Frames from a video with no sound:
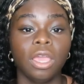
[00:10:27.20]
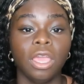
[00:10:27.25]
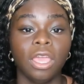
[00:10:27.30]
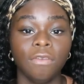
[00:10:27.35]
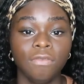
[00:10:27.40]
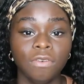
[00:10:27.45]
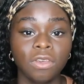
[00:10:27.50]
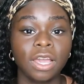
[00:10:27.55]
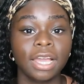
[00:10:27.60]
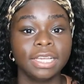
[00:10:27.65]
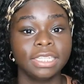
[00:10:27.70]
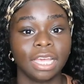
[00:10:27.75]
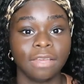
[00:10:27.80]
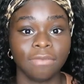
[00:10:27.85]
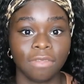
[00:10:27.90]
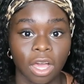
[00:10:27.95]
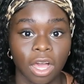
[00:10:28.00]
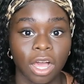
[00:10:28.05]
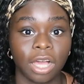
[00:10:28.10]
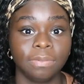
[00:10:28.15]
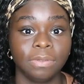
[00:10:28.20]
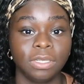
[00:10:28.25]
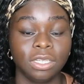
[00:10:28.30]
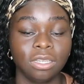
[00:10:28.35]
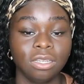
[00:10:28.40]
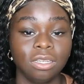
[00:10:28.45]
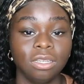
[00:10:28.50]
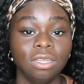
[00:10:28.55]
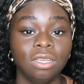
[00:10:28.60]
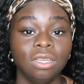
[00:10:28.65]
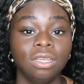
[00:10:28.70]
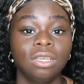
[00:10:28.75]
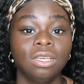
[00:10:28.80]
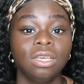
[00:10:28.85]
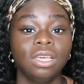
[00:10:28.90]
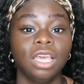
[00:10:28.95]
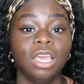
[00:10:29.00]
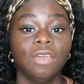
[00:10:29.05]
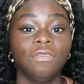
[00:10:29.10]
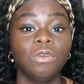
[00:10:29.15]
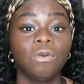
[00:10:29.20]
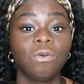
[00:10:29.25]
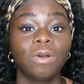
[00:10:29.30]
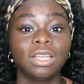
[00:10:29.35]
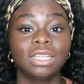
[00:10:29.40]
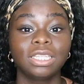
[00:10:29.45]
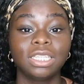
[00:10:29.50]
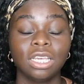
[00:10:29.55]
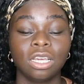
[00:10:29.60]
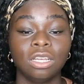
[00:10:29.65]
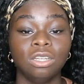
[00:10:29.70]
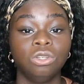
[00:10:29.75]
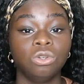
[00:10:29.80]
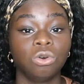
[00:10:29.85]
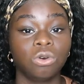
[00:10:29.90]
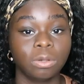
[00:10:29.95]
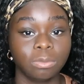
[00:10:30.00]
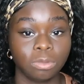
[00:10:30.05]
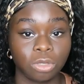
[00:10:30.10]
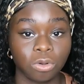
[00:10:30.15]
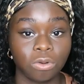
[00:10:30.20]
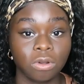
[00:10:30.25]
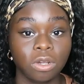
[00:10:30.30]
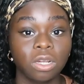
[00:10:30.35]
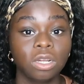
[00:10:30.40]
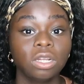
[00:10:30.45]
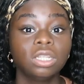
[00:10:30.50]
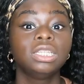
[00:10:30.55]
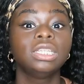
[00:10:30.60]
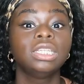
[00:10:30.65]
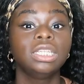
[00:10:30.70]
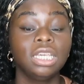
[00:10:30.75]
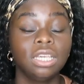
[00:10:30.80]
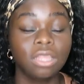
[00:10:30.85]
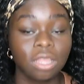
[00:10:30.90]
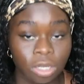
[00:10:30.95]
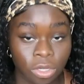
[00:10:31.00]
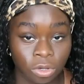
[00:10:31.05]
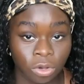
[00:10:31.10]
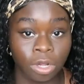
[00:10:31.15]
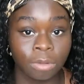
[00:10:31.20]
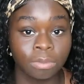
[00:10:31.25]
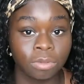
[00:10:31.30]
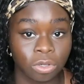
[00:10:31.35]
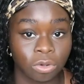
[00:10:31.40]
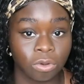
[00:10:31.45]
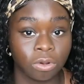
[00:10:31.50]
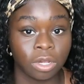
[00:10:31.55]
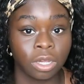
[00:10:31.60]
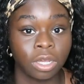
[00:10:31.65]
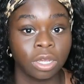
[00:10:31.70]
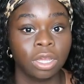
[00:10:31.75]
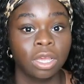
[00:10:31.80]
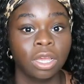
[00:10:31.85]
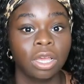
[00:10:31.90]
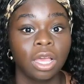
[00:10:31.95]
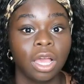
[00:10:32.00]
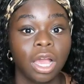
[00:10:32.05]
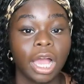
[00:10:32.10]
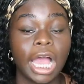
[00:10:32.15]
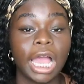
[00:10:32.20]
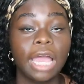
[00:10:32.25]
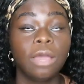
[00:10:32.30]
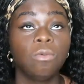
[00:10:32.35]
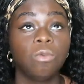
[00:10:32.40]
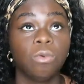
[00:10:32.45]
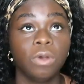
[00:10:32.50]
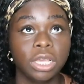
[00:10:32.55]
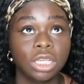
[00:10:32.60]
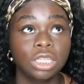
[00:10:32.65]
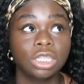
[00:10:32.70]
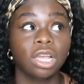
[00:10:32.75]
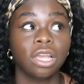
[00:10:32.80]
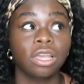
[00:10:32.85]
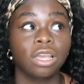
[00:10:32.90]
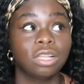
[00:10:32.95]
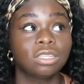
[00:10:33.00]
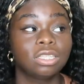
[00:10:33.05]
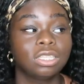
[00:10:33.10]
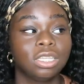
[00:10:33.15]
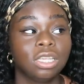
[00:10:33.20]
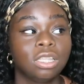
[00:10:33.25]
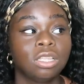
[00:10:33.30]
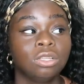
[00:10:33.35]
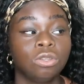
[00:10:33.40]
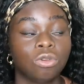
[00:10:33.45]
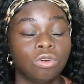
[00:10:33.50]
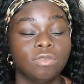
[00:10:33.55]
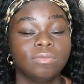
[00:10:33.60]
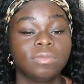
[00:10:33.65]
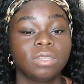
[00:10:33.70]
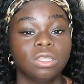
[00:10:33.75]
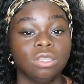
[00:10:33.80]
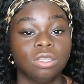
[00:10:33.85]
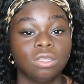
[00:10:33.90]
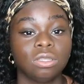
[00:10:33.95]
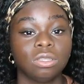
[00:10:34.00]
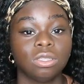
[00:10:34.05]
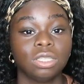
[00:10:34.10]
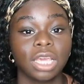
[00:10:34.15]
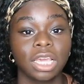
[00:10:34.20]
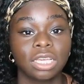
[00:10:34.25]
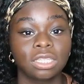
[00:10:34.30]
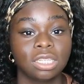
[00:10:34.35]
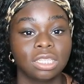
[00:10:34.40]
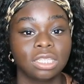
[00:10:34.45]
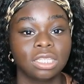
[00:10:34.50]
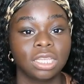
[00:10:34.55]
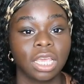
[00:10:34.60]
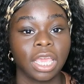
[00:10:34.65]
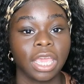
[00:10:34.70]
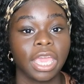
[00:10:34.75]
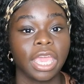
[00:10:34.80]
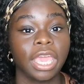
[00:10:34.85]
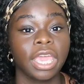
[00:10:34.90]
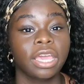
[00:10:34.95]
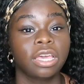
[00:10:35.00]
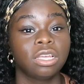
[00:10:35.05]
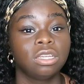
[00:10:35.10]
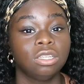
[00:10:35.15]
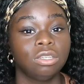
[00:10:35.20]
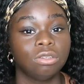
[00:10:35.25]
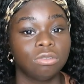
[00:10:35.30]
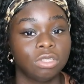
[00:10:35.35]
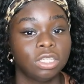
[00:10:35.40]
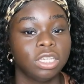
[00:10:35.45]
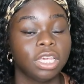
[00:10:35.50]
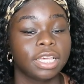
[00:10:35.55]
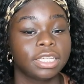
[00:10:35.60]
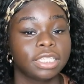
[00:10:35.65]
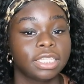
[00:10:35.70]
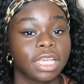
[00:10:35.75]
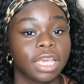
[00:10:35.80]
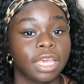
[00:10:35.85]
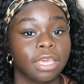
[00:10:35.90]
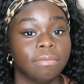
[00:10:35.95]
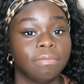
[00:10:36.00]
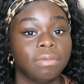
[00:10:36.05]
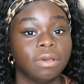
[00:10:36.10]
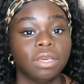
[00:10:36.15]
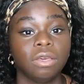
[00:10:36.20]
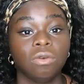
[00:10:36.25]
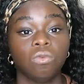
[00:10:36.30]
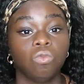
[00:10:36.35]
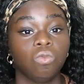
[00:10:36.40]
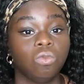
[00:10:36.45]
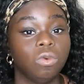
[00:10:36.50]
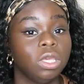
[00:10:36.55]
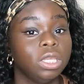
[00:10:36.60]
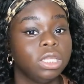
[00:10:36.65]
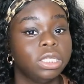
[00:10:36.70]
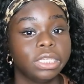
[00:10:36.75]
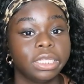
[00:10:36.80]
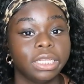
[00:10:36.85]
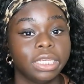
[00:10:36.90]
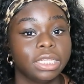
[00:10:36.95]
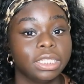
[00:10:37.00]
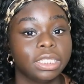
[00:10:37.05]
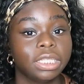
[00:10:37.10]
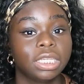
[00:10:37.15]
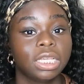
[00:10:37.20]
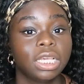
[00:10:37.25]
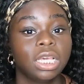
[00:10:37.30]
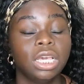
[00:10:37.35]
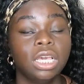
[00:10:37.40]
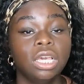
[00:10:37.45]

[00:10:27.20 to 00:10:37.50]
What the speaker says: if you guys have the option, if you want to see a dorm tour, see the dorm tour. I wish I got to see the dorms in Texas State and UTSA, but we didn't.